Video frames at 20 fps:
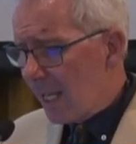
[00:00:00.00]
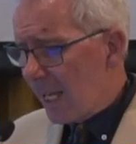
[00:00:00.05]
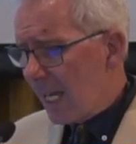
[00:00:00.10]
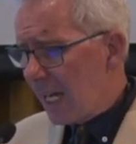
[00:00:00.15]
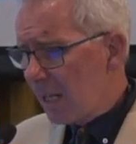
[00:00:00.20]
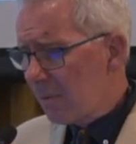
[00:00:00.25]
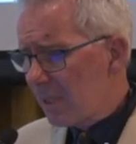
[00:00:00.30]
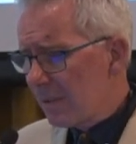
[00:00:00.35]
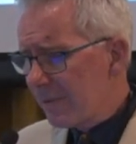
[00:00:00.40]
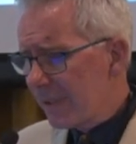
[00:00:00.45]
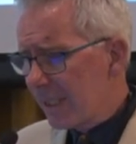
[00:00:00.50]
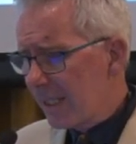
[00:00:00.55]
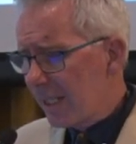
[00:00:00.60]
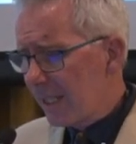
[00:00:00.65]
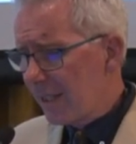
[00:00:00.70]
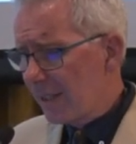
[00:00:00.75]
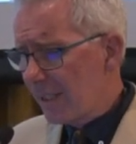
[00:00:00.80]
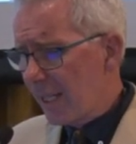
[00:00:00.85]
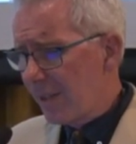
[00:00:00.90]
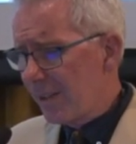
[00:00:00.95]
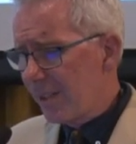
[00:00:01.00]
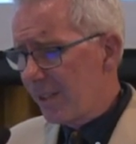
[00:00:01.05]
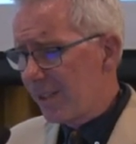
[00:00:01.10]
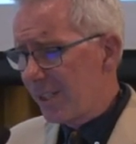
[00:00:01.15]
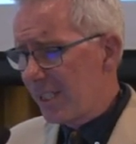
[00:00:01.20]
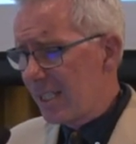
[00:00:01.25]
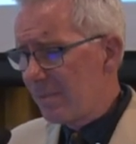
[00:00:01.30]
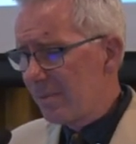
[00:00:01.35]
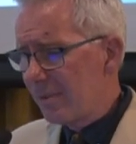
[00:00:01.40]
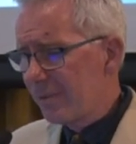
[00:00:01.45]
However, the
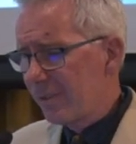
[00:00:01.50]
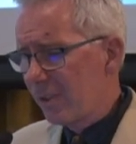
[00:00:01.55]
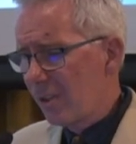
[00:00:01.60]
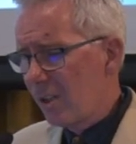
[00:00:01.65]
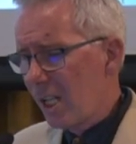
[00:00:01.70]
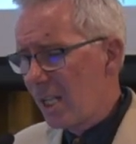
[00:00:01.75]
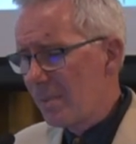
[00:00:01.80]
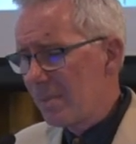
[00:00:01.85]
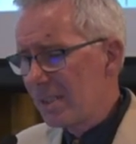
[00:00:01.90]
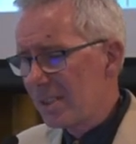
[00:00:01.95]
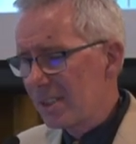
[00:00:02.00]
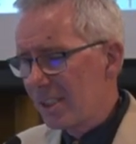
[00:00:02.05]
theme of climate